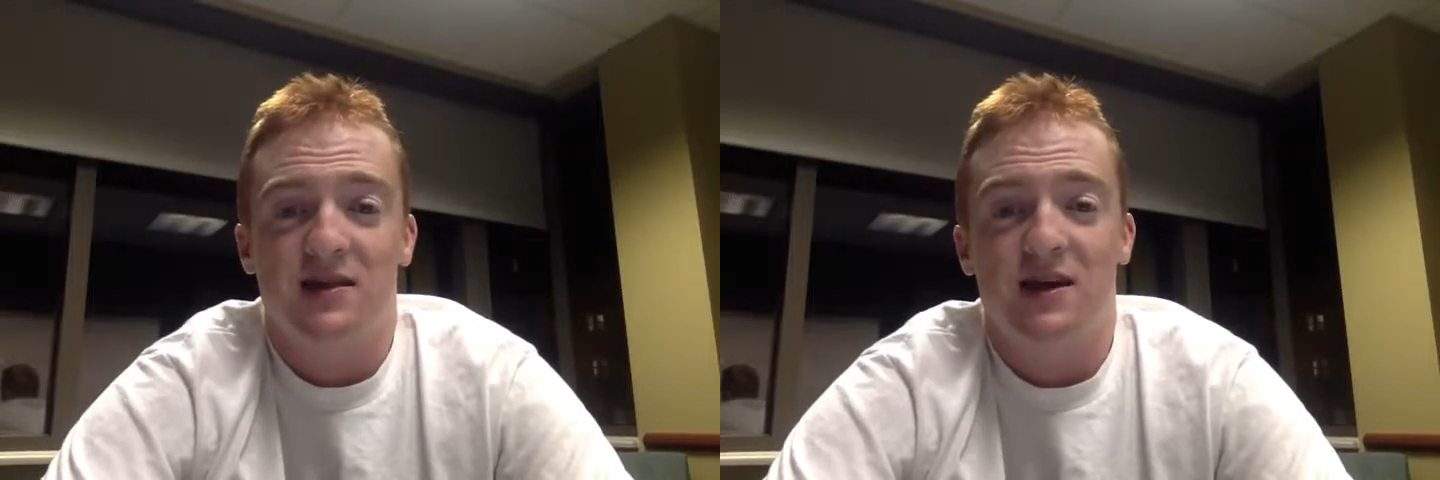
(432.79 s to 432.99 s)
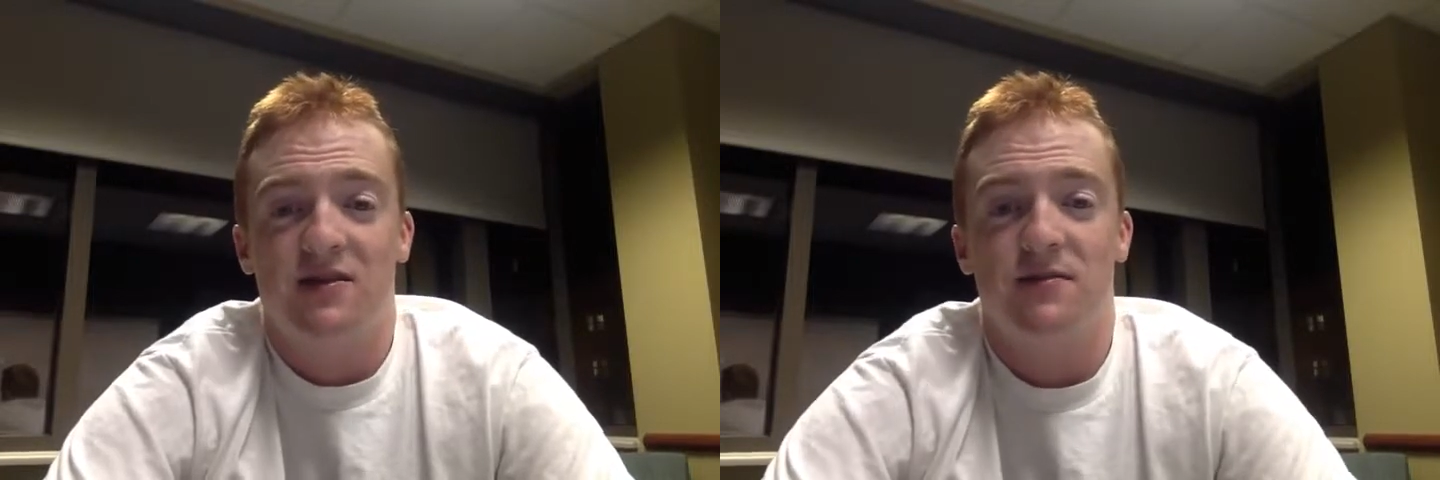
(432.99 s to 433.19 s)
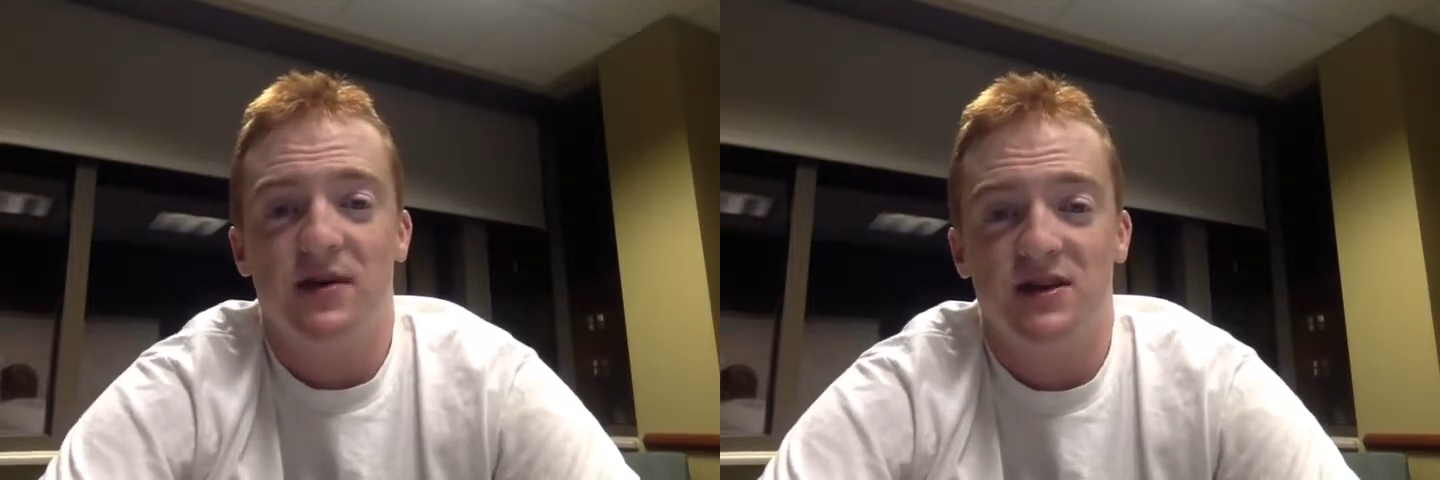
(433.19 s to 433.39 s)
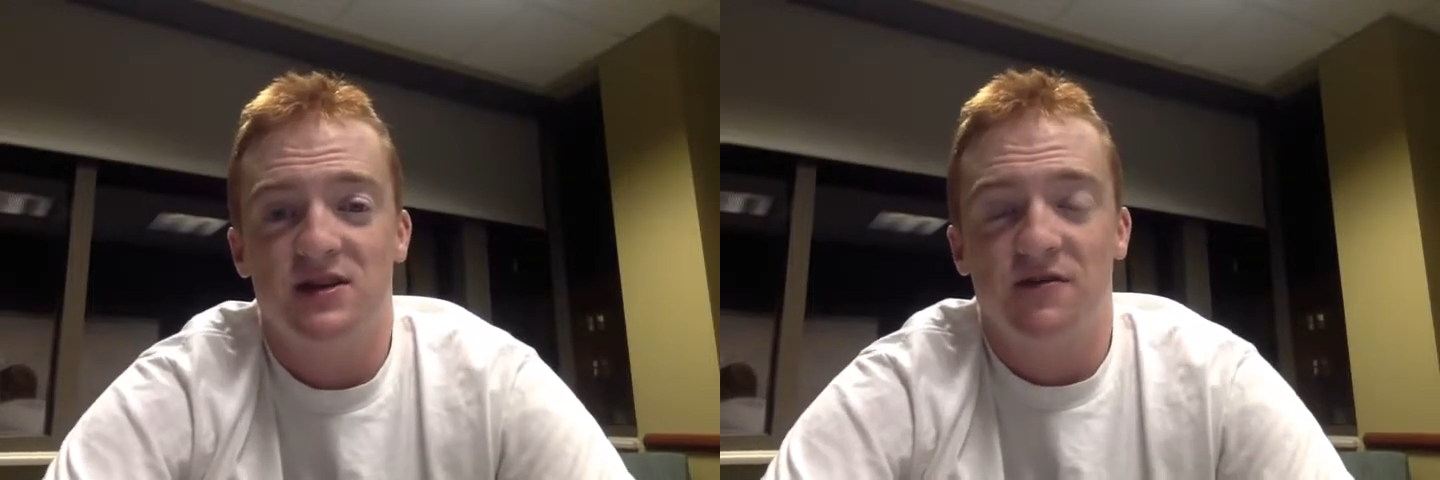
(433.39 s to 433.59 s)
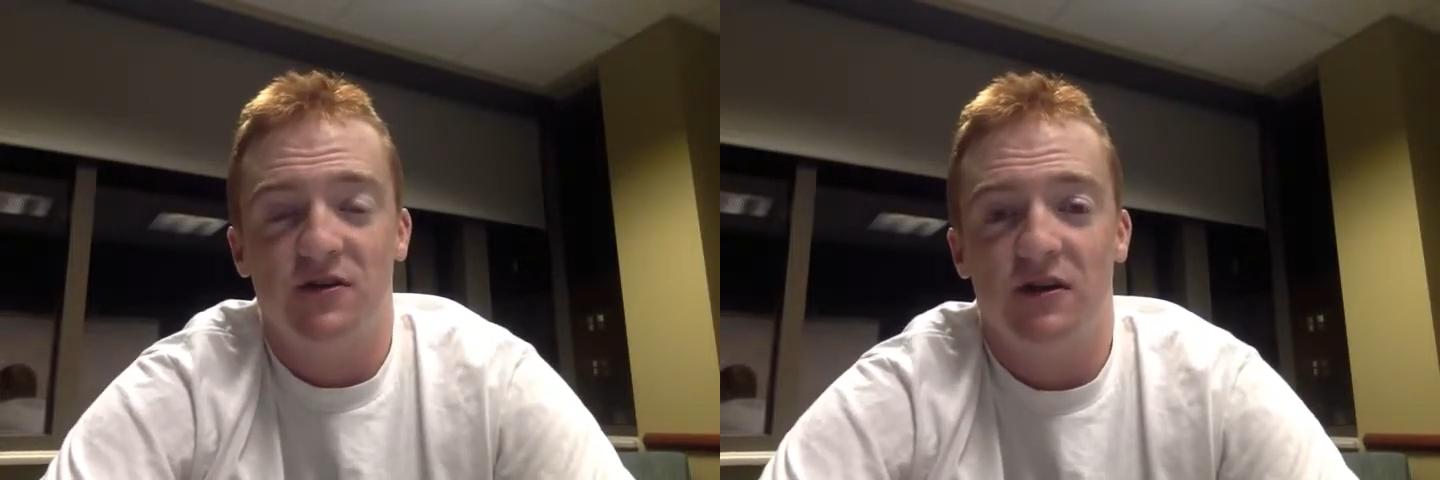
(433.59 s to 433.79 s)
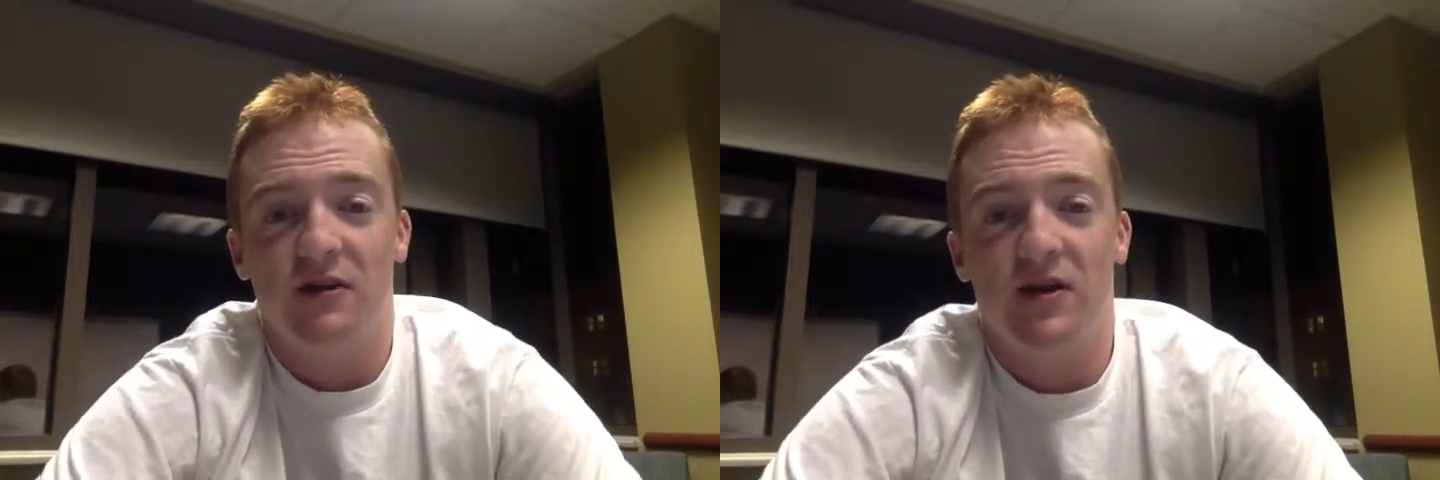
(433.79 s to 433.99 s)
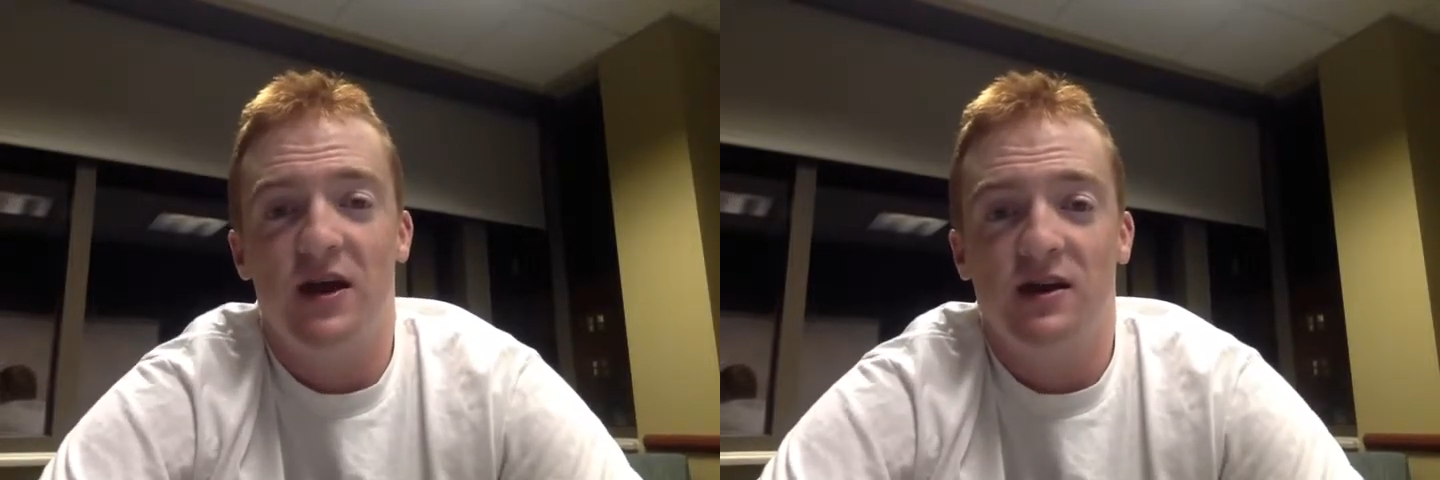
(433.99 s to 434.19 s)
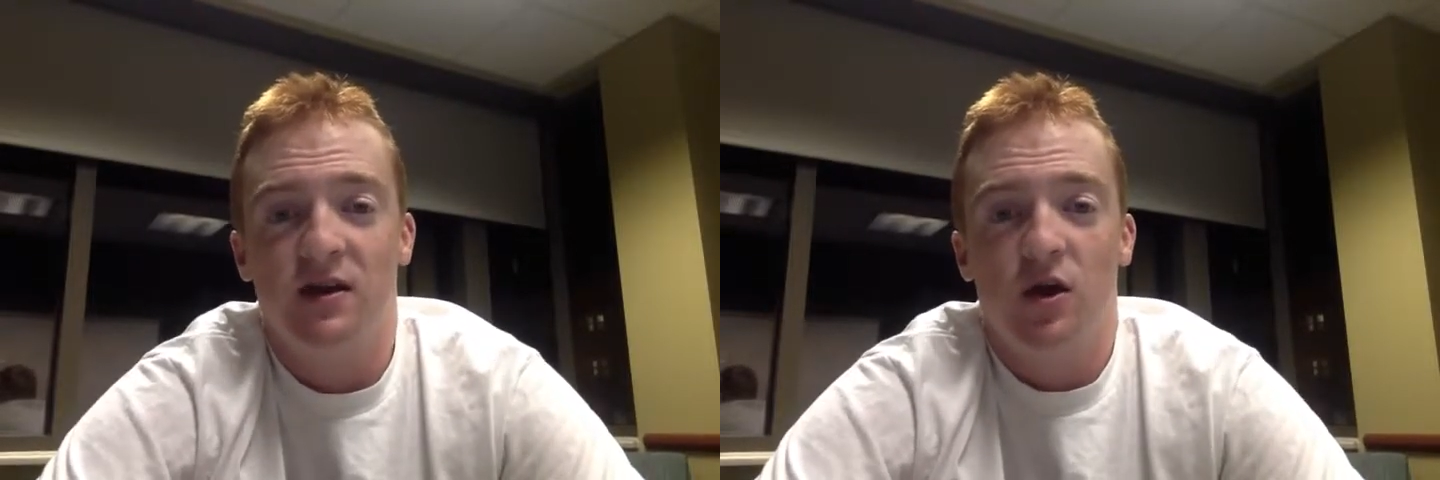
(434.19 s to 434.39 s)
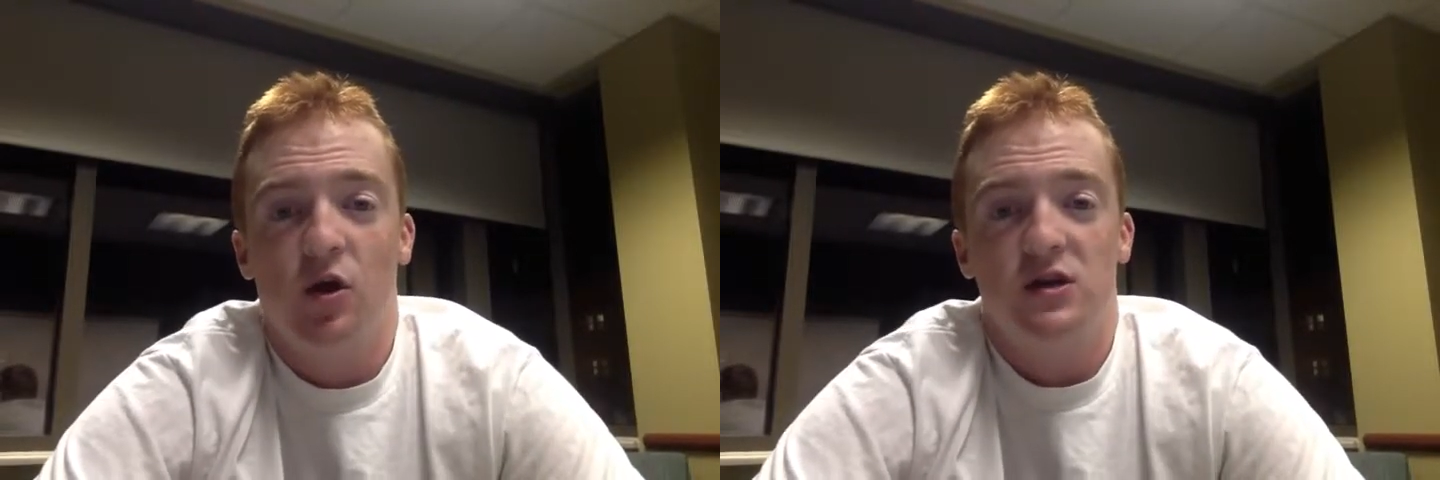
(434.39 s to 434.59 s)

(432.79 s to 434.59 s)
That is the biggest difference out of any